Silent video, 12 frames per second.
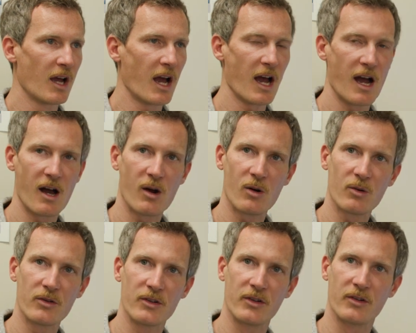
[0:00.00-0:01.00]
how
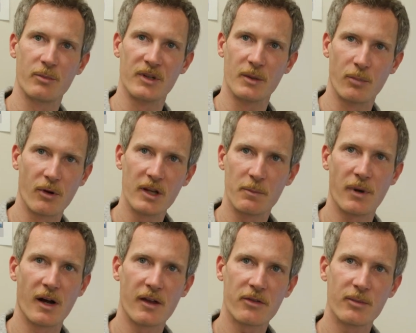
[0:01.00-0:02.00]
these metabolic
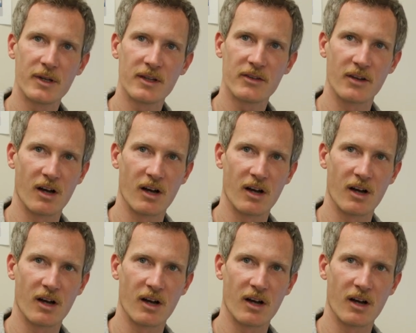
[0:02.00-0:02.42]
pathways